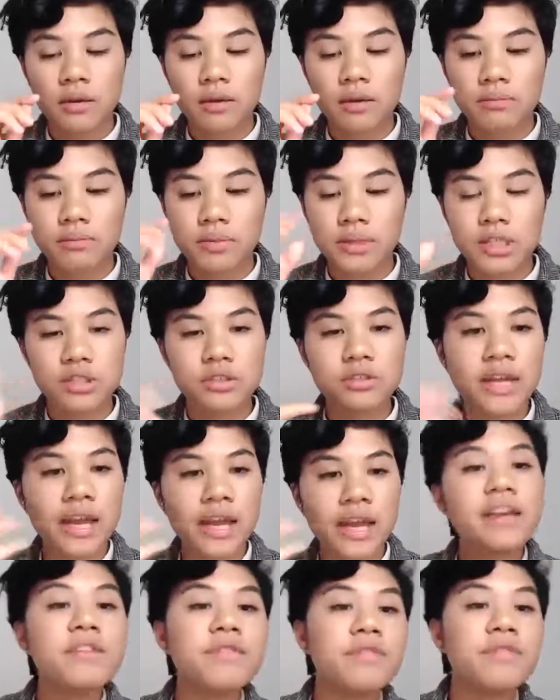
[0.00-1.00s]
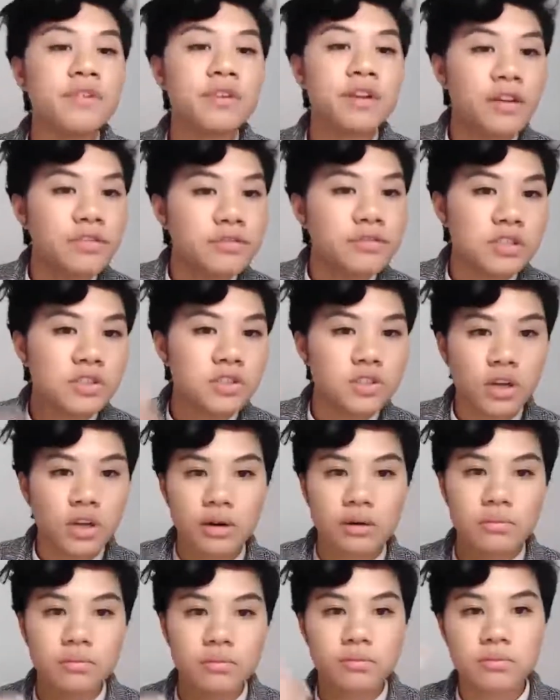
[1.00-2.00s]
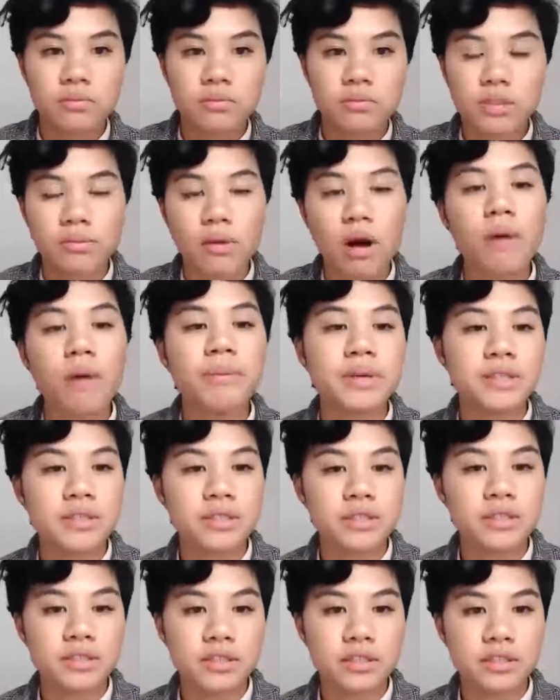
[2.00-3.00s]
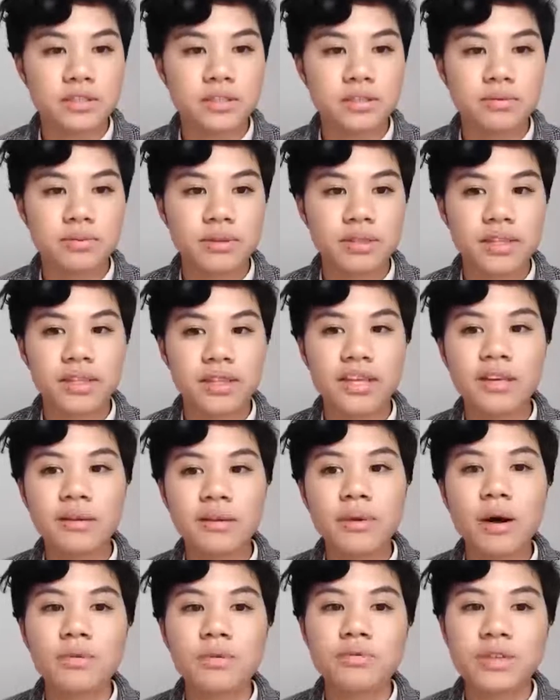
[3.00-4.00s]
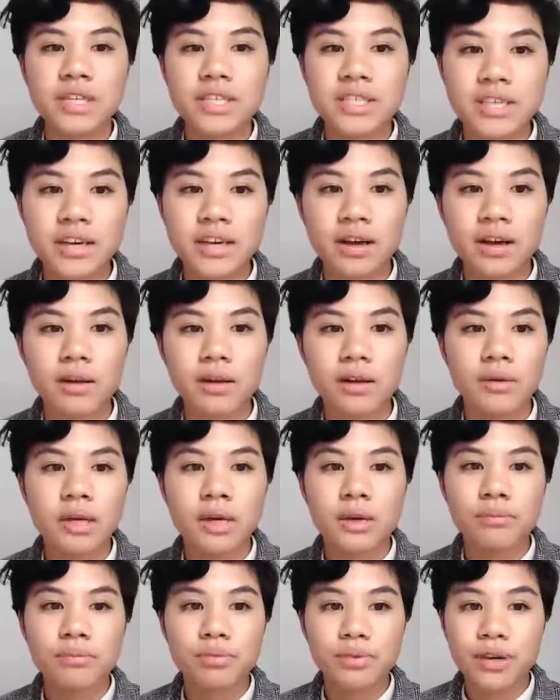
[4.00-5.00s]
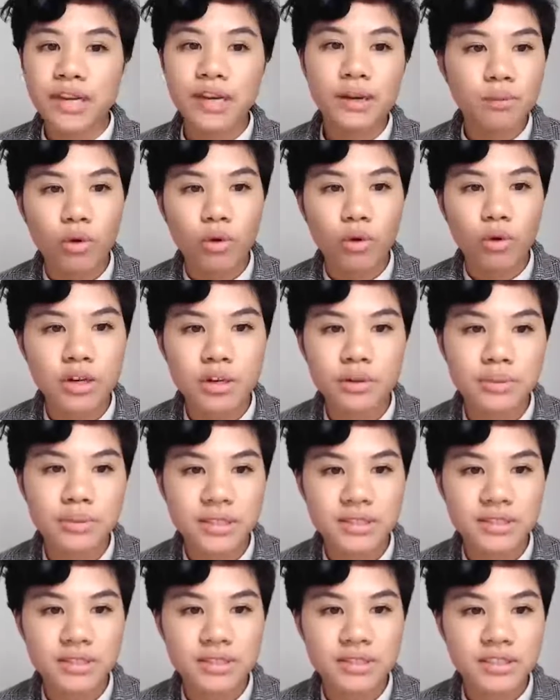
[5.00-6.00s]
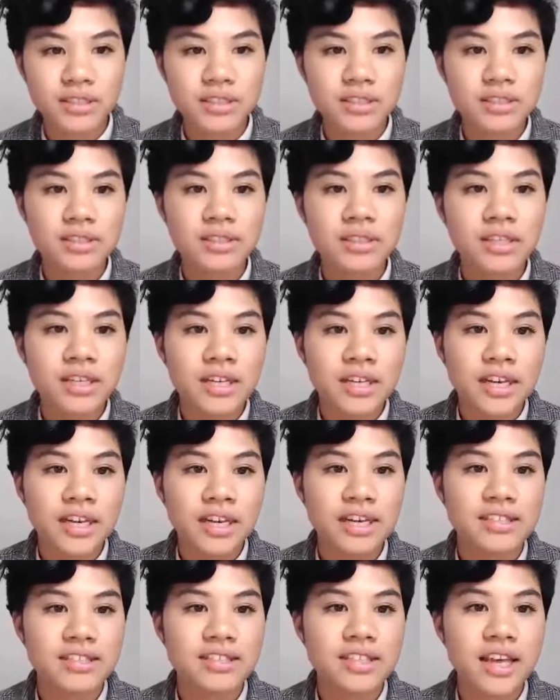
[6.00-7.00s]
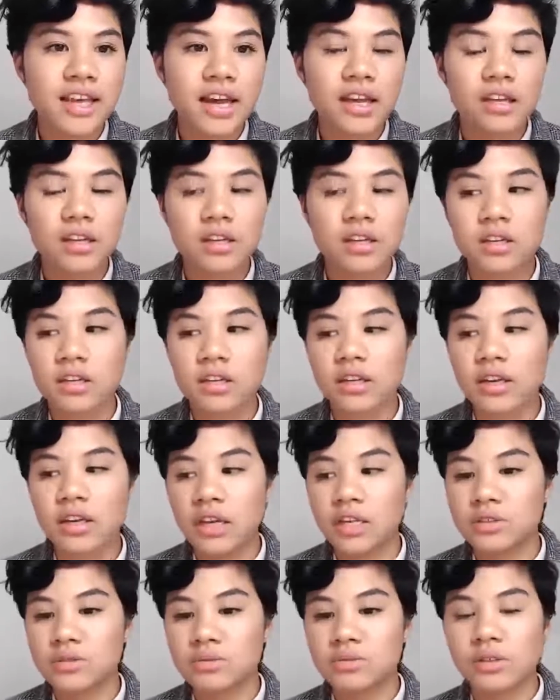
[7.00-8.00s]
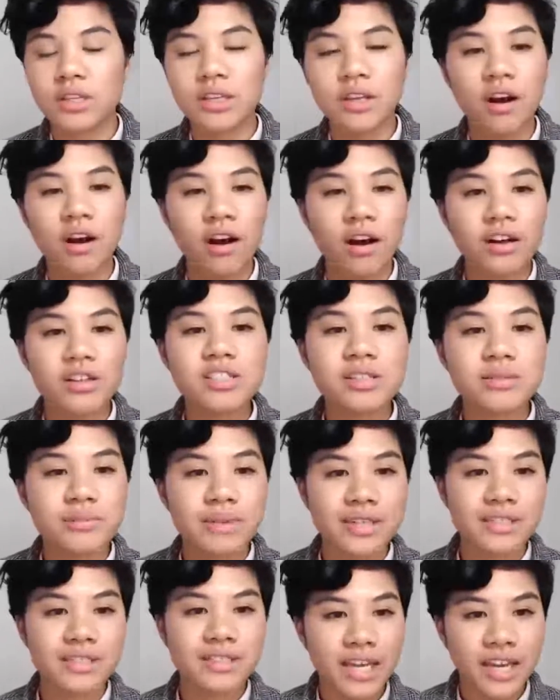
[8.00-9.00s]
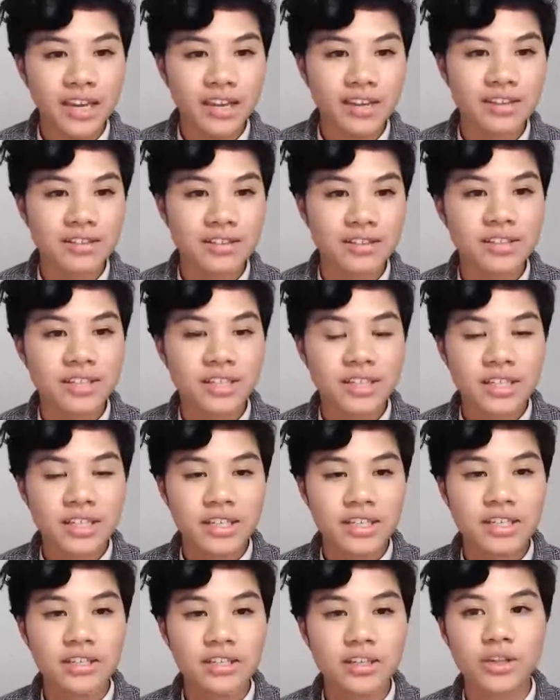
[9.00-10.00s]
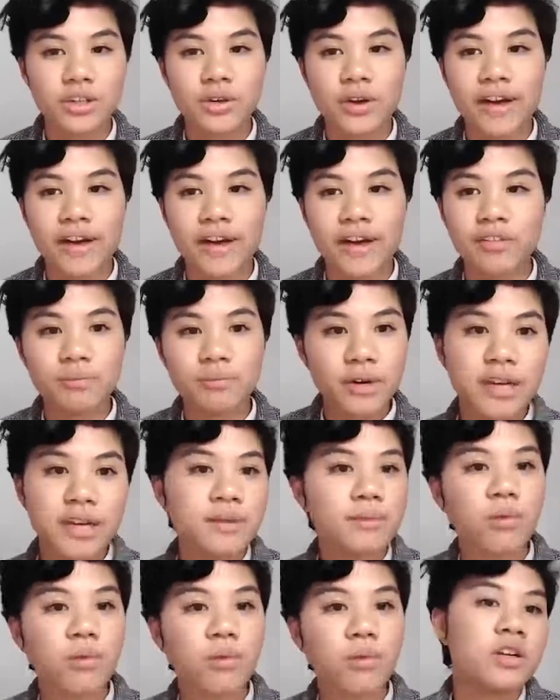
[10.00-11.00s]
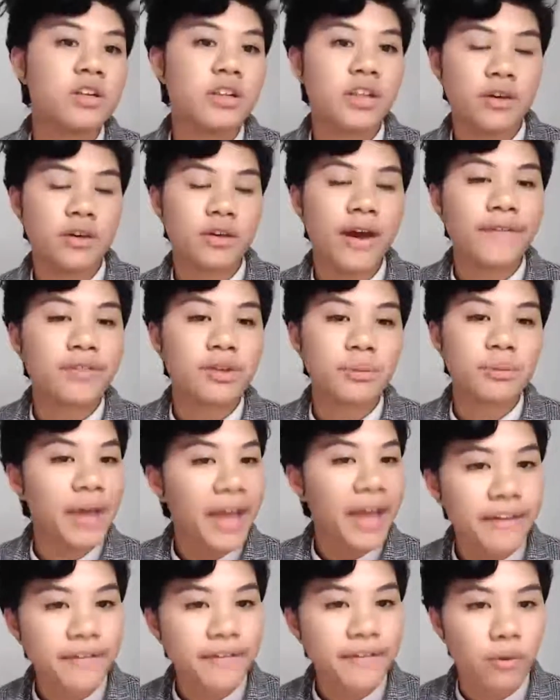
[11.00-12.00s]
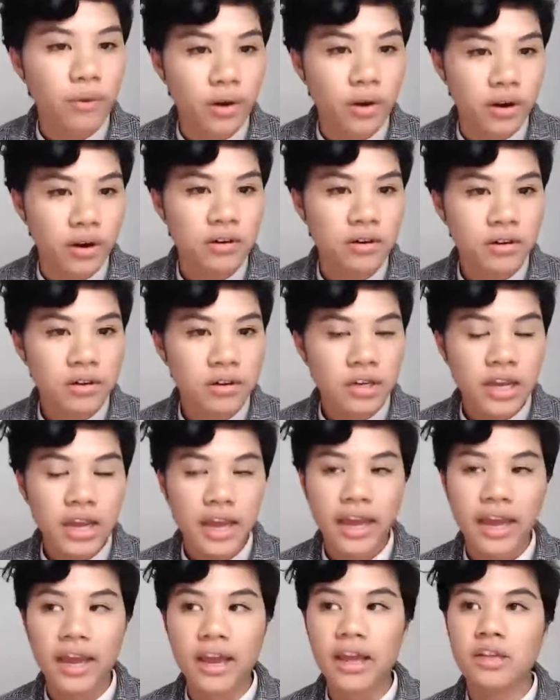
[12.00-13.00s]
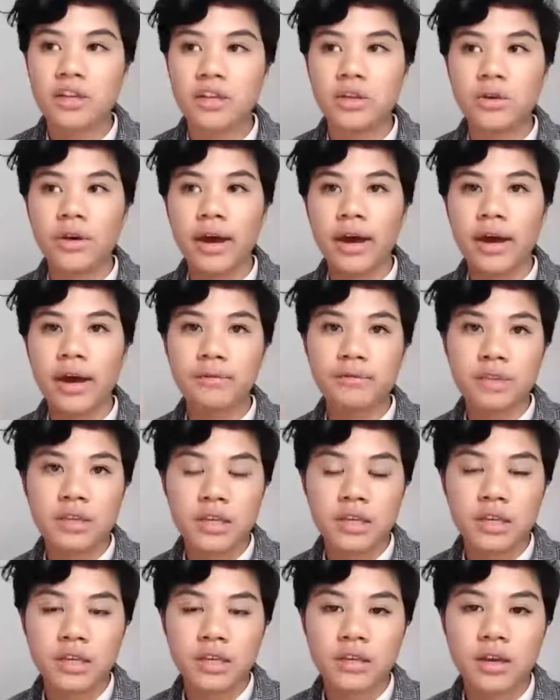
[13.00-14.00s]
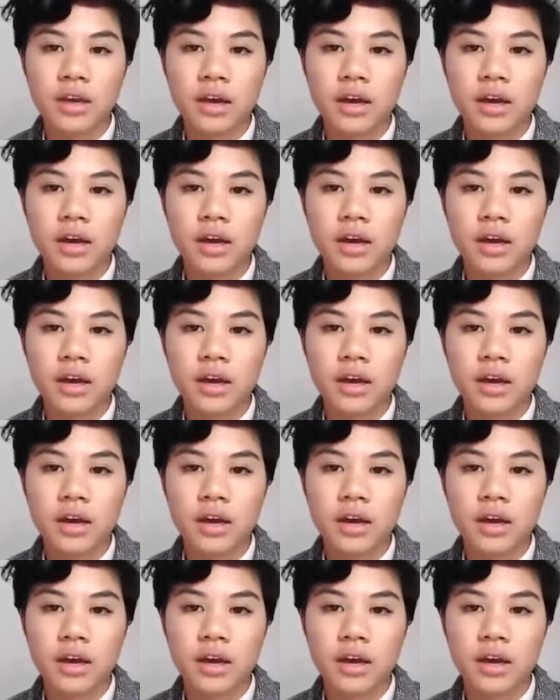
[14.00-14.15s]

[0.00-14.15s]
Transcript: be creative enough to start small businesses. But the thing about retail brick and mortar businesses is that it's really hard to maintain. You have the brick and mortar that you have to pay for, and you have the